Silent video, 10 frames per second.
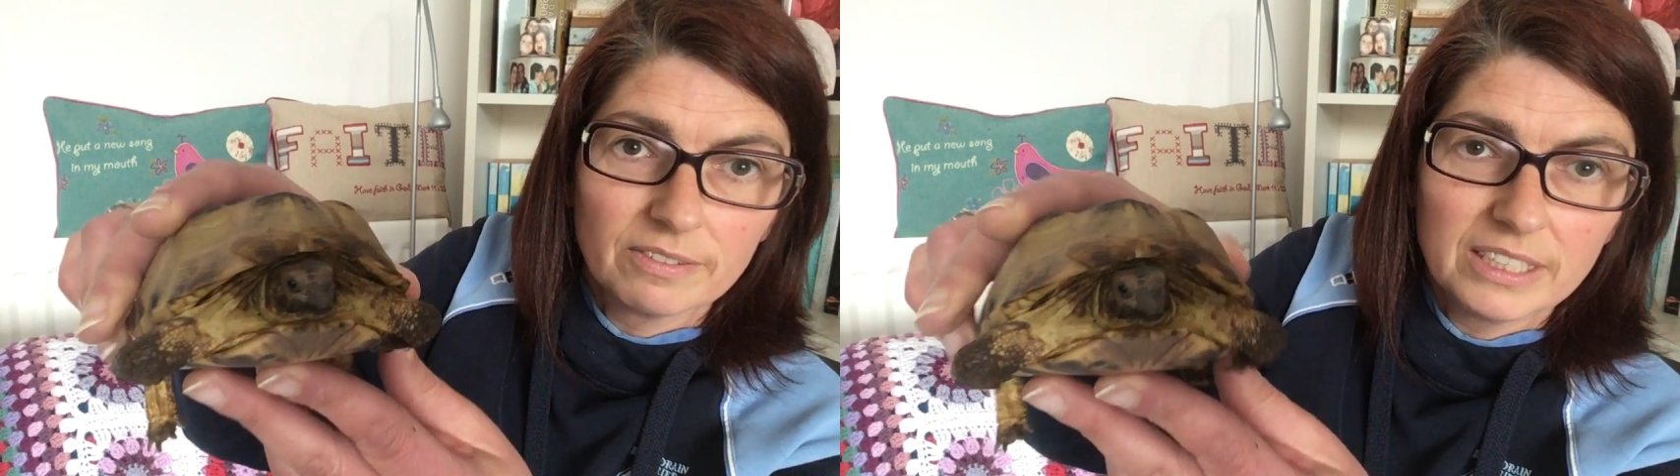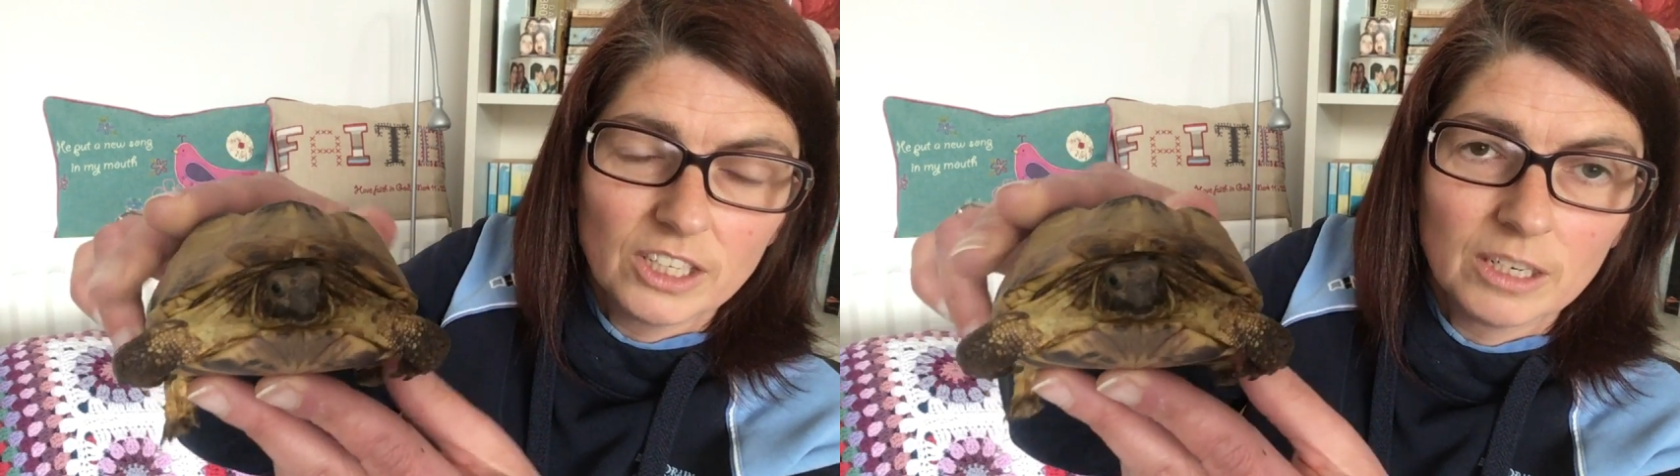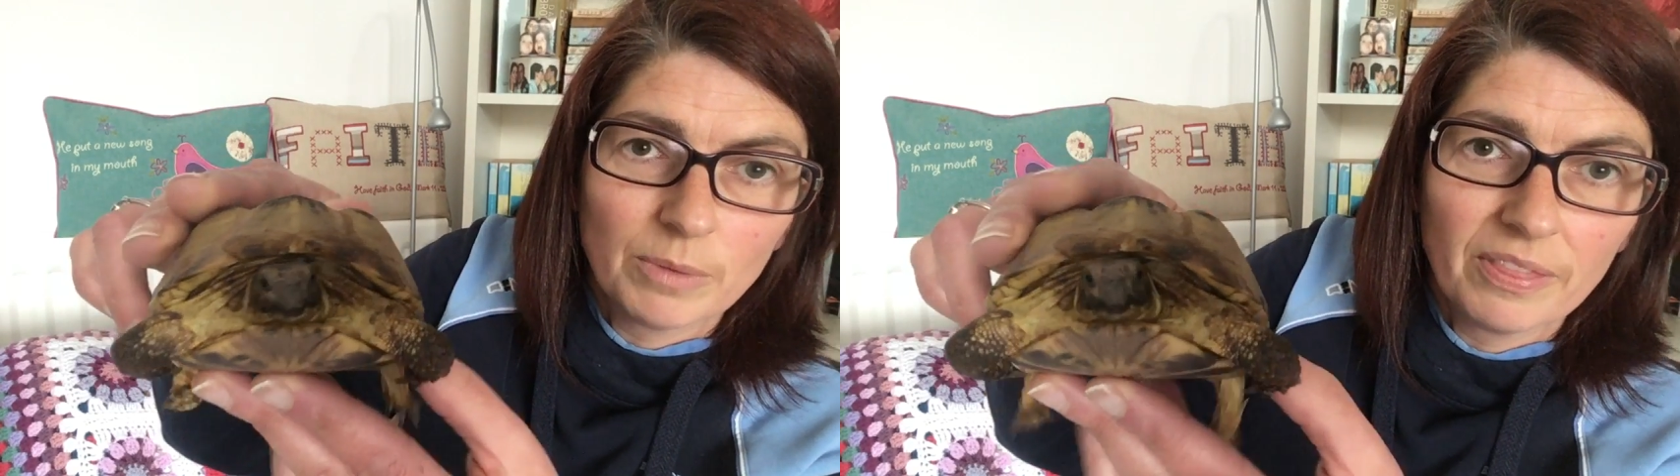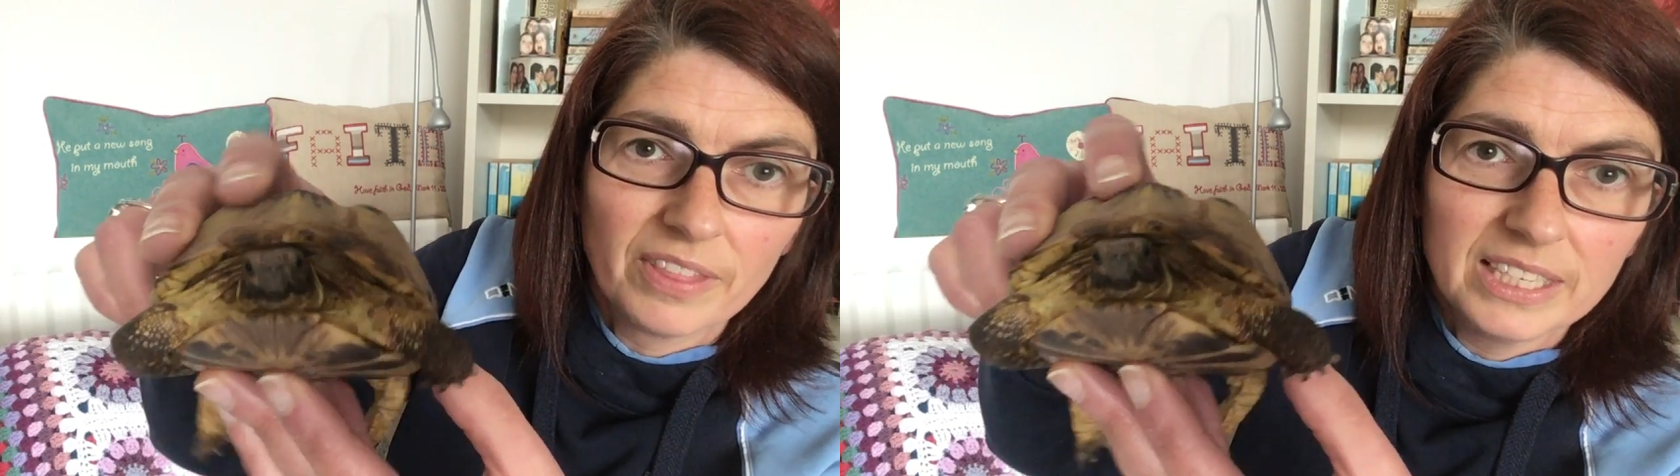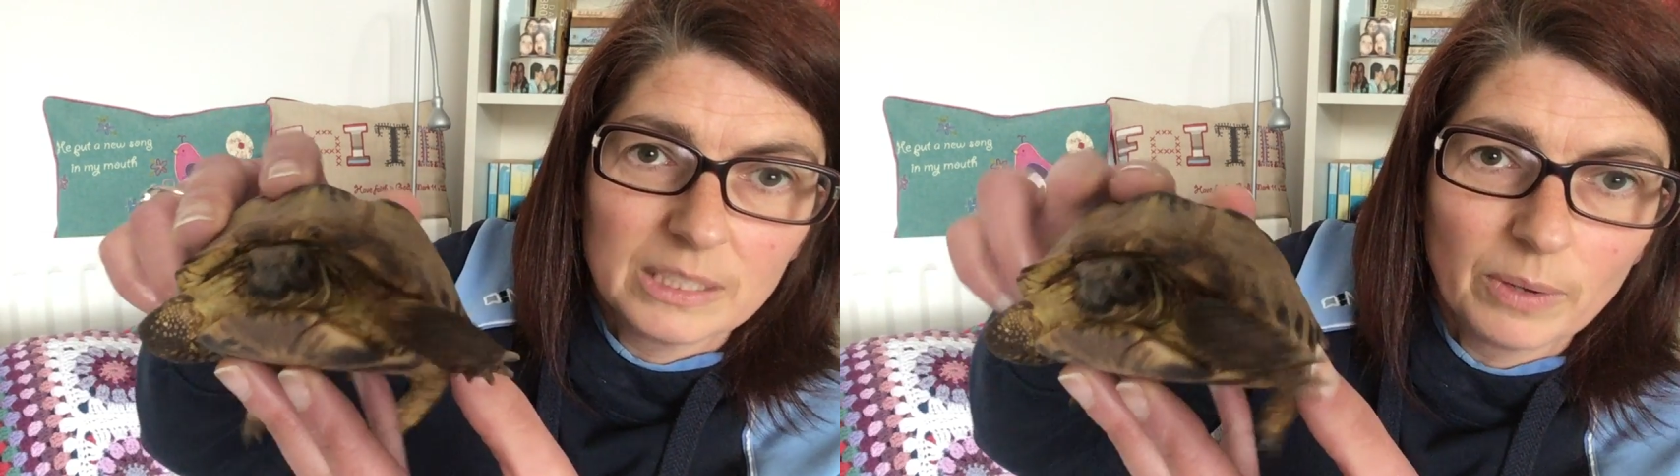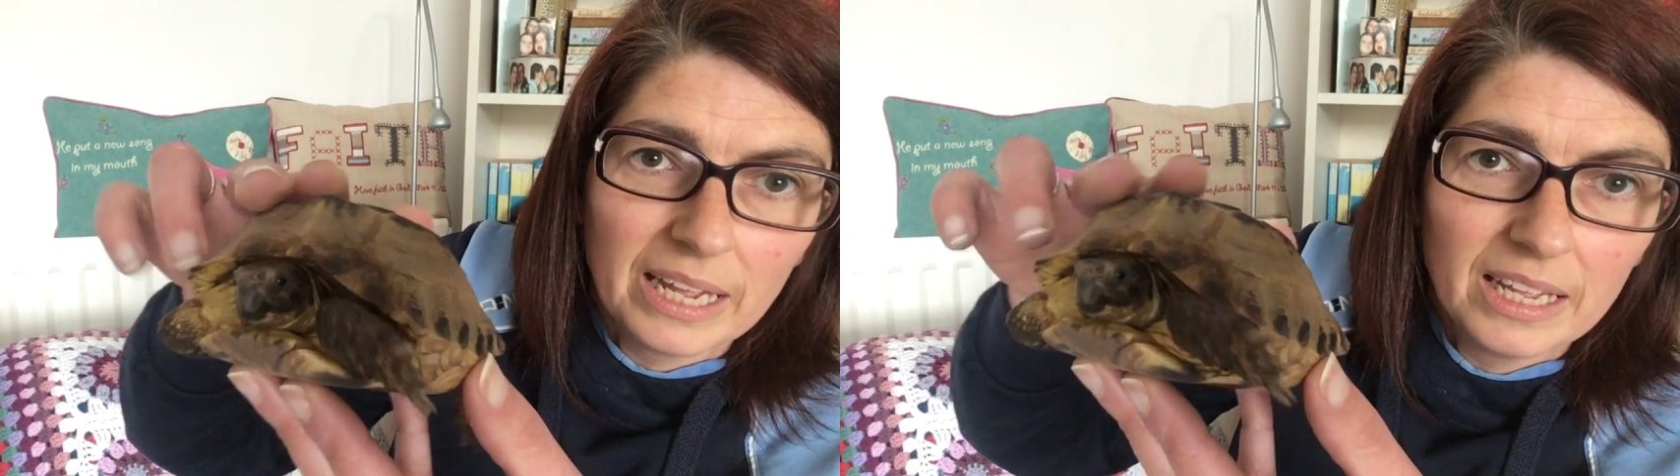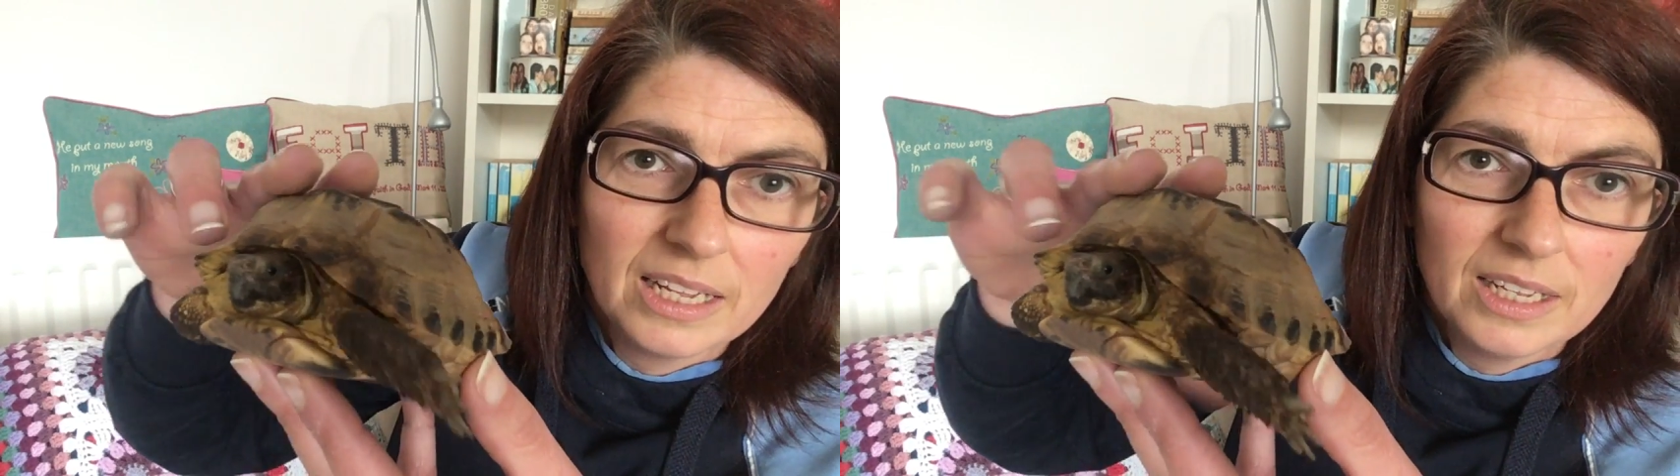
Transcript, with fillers: If I turn around this way,